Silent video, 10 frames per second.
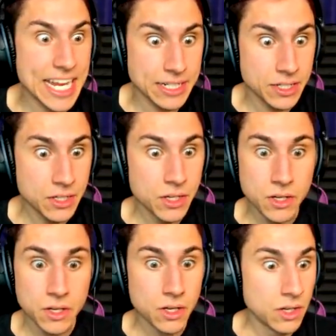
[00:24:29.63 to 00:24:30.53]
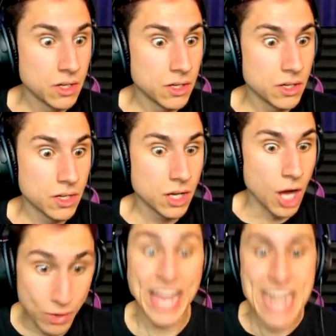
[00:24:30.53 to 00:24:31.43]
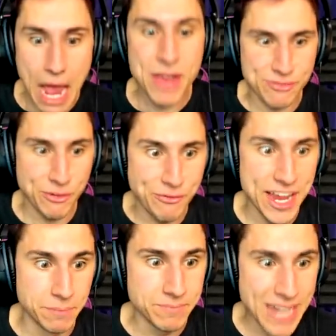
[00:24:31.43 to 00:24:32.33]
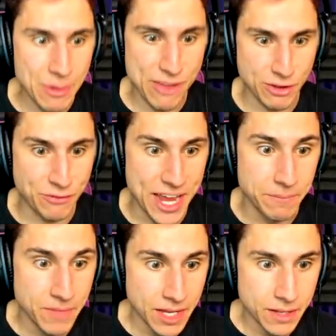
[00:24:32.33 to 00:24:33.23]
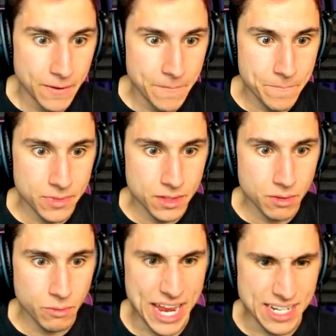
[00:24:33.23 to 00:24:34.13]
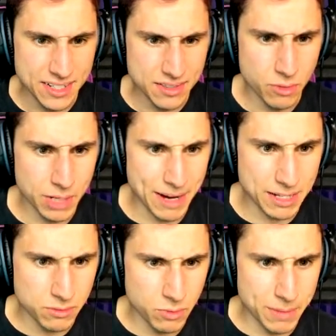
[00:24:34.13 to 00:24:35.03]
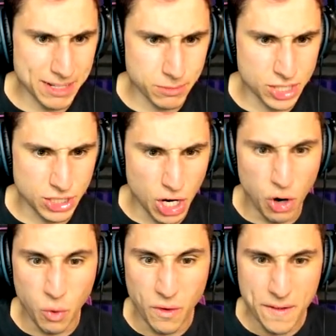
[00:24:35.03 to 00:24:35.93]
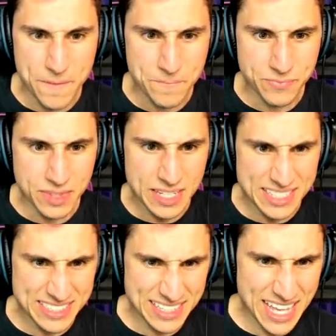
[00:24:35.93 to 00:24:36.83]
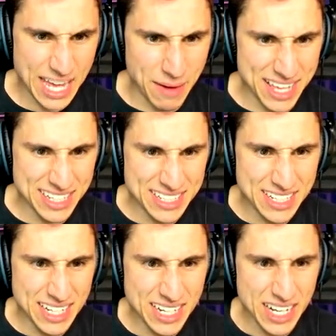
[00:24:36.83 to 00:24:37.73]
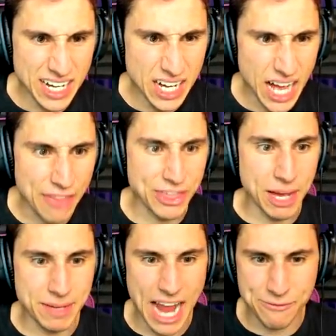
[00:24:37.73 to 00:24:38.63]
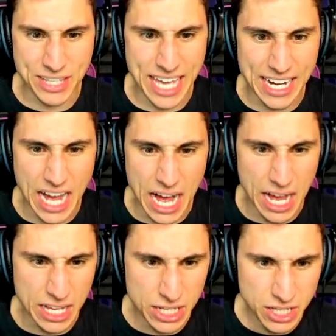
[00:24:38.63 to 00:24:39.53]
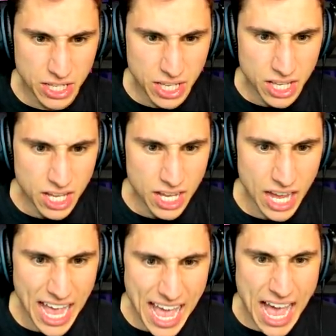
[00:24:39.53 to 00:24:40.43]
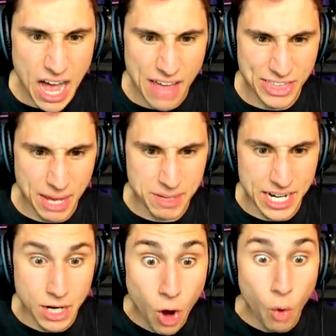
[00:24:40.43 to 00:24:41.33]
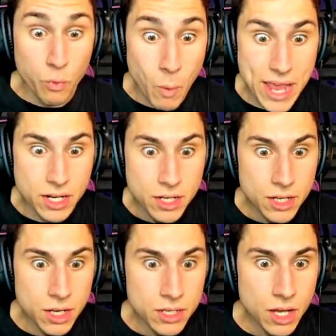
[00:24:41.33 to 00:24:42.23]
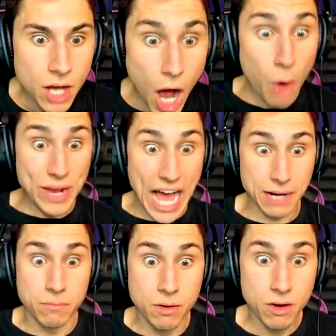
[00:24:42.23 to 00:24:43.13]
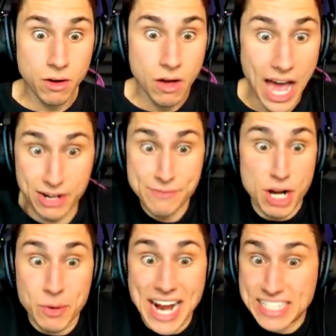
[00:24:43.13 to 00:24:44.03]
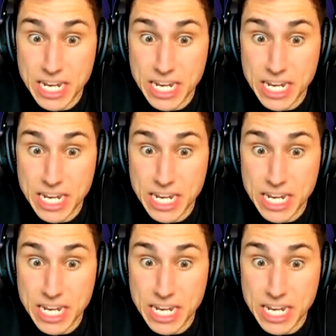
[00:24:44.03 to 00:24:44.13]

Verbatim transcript: is it. Okay, now we have to fight him. Now we have to fight him. Wait, what am I what am I supposed to do? How do I I think I'm gonna have to get uh I think I'm gonna Oh wait! Oh we got him! I don't even know what I